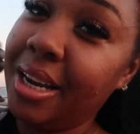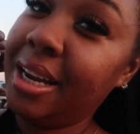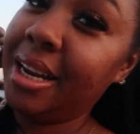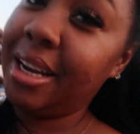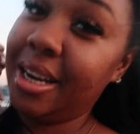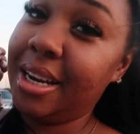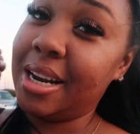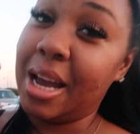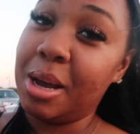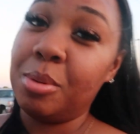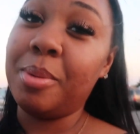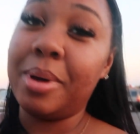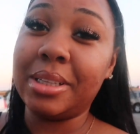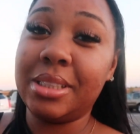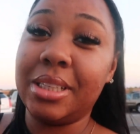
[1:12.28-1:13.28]
and I'm
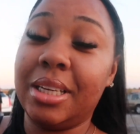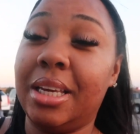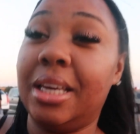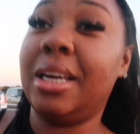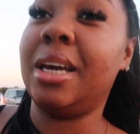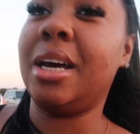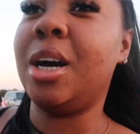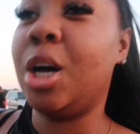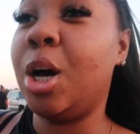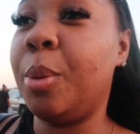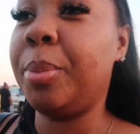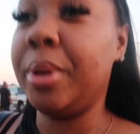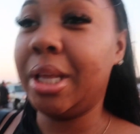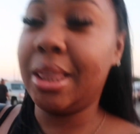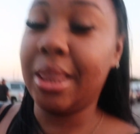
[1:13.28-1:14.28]
about to get a
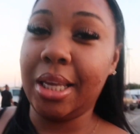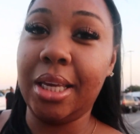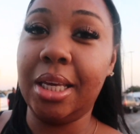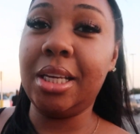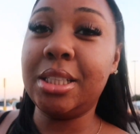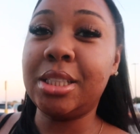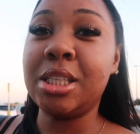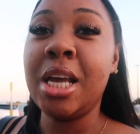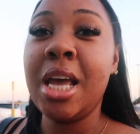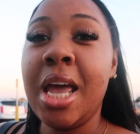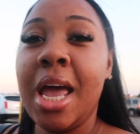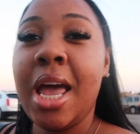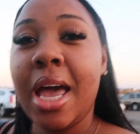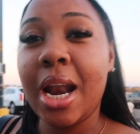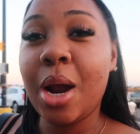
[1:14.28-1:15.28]
couple of things.
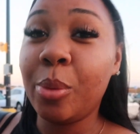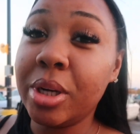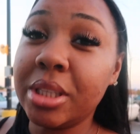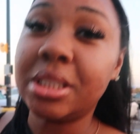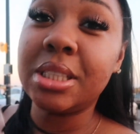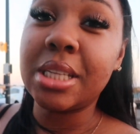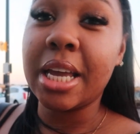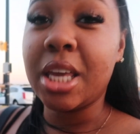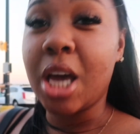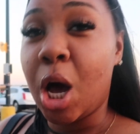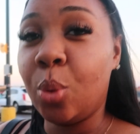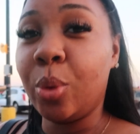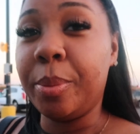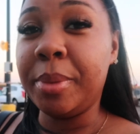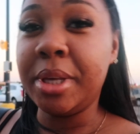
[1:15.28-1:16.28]
And I wanted to take
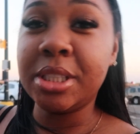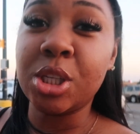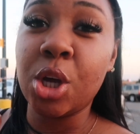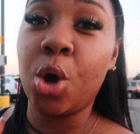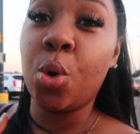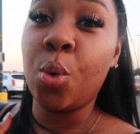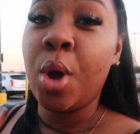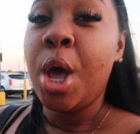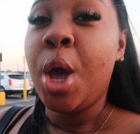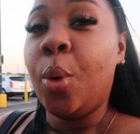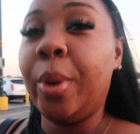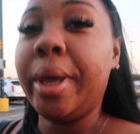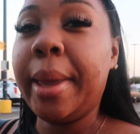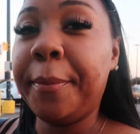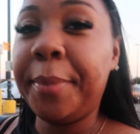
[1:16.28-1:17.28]
y'all with me so
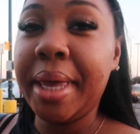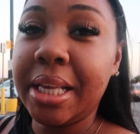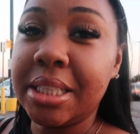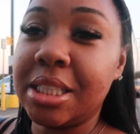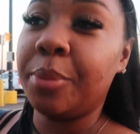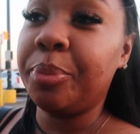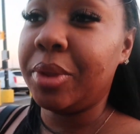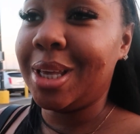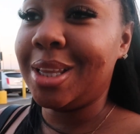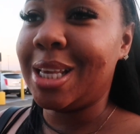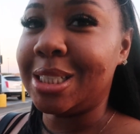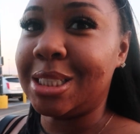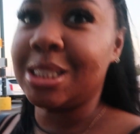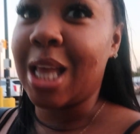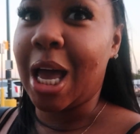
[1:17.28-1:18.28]
we can pick something
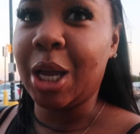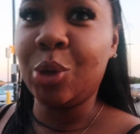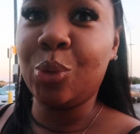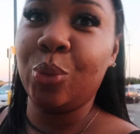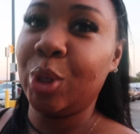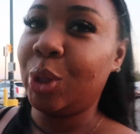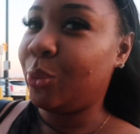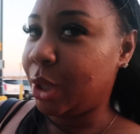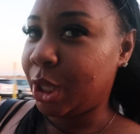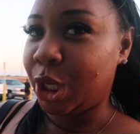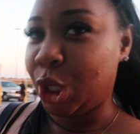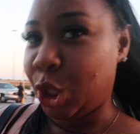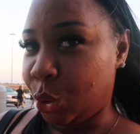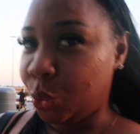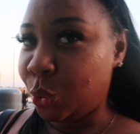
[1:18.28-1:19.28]
that's like really, really
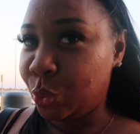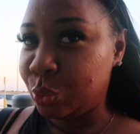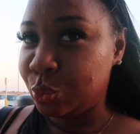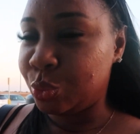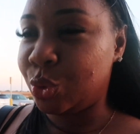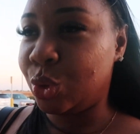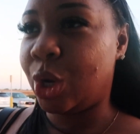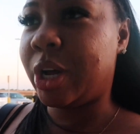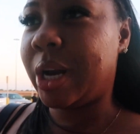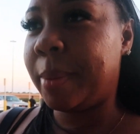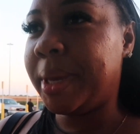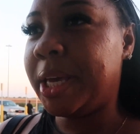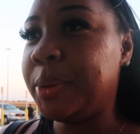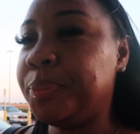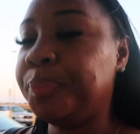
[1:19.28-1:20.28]
cute. You know what I
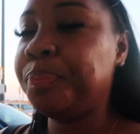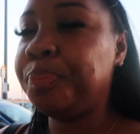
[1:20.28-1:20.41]
mean?